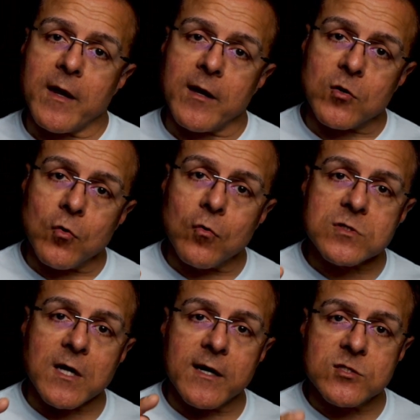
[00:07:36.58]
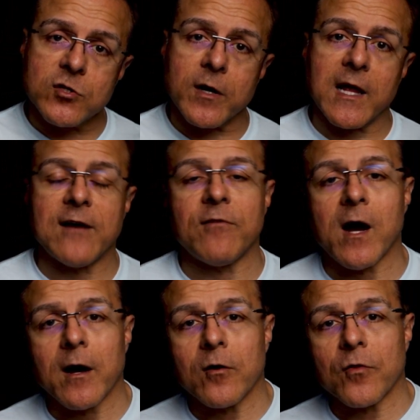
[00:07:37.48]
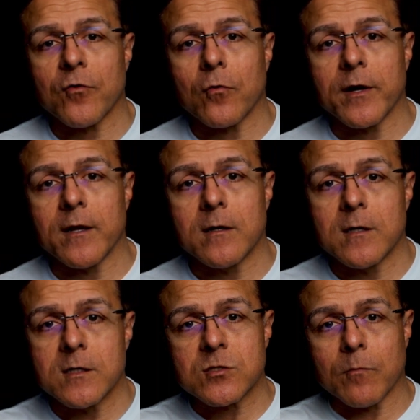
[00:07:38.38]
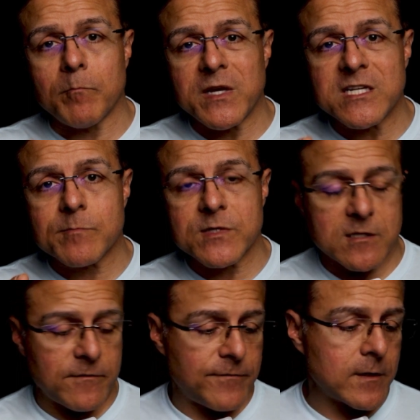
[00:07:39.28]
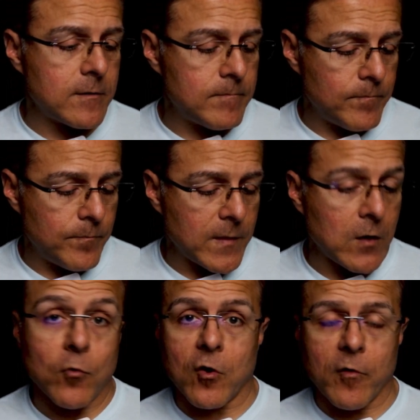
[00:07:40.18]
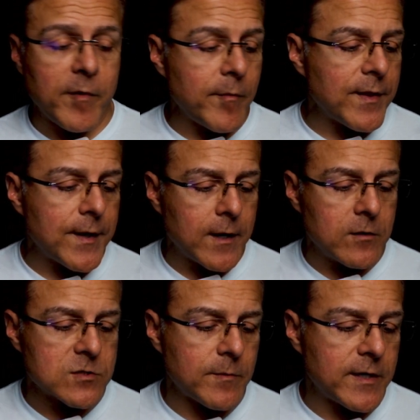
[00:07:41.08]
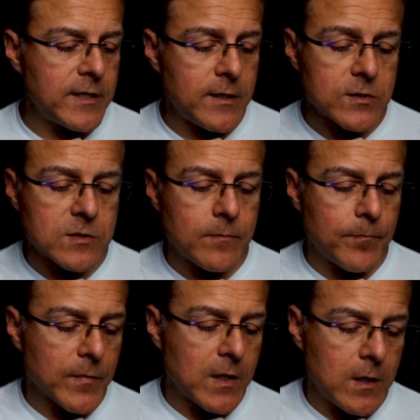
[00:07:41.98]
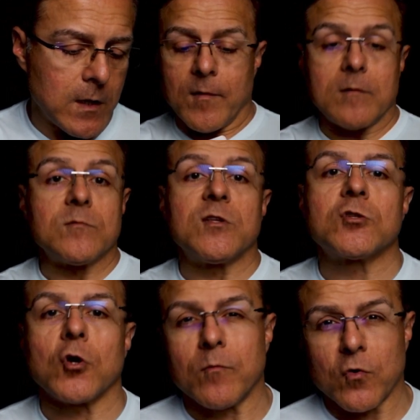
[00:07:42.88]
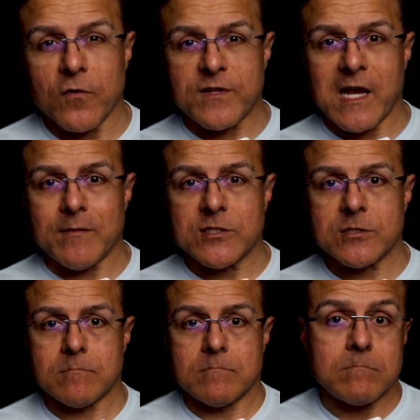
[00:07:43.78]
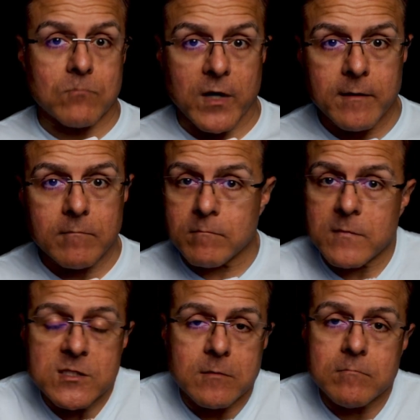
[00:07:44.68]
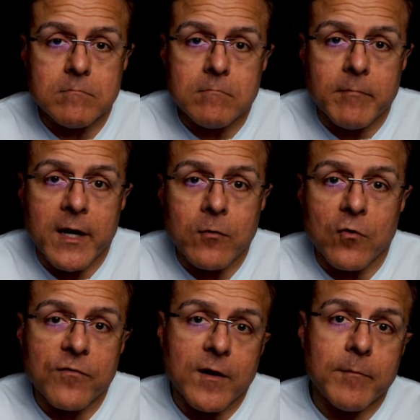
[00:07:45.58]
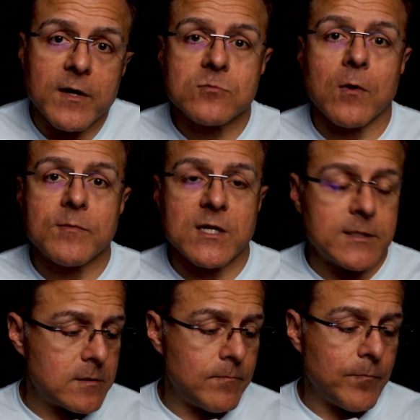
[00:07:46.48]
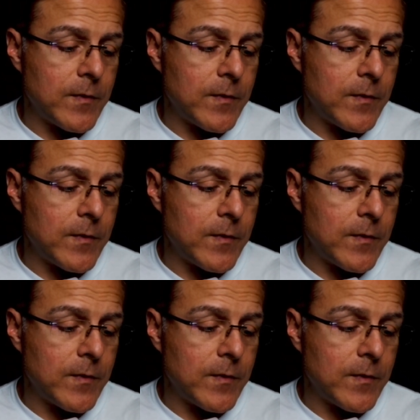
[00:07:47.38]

in Google's eyes, you're going to have a higher authority. So be specific. What do I mean by that? Here's some ideas. The term roof damage, right? It's in many roof companies' websites.